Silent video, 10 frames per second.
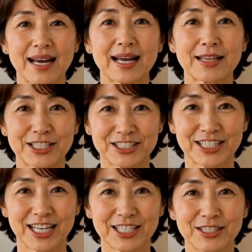And the
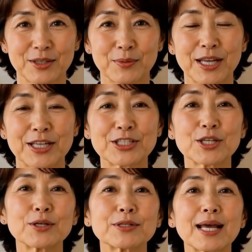second the meat is
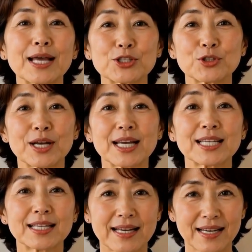off that
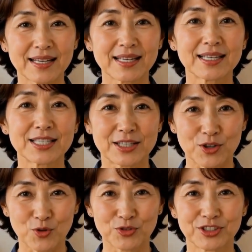tray, it
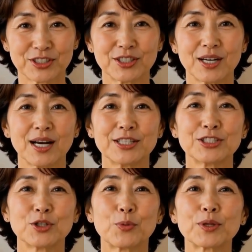goes into hot
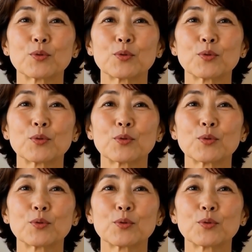soapy